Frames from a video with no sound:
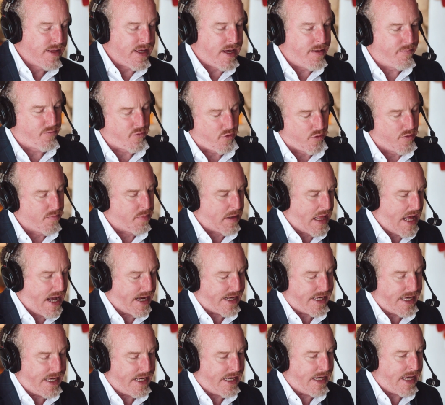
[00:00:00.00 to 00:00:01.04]
the mTOR
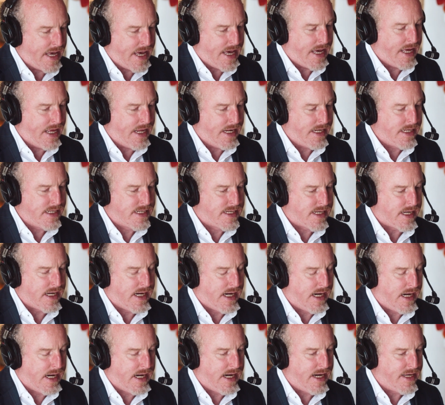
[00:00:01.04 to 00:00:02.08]
blocking and
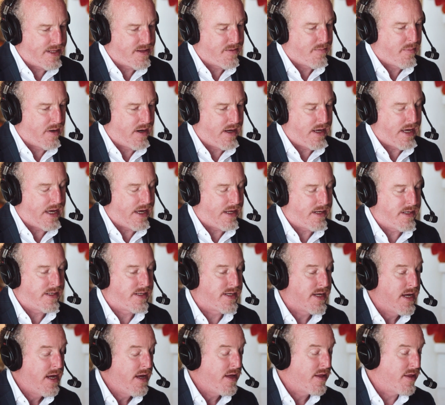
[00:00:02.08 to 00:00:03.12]
the
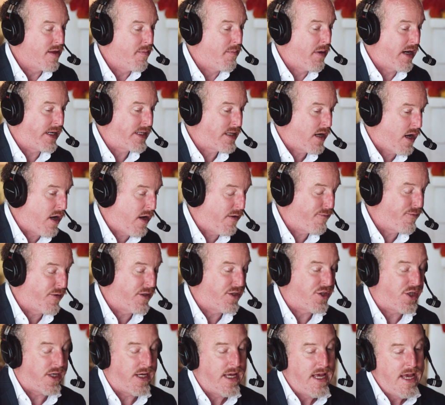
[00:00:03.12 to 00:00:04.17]

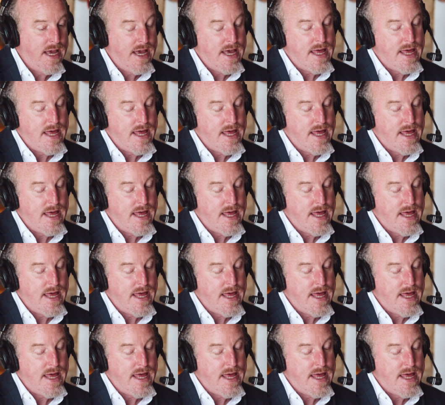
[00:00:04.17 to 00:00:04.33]
mitophagy.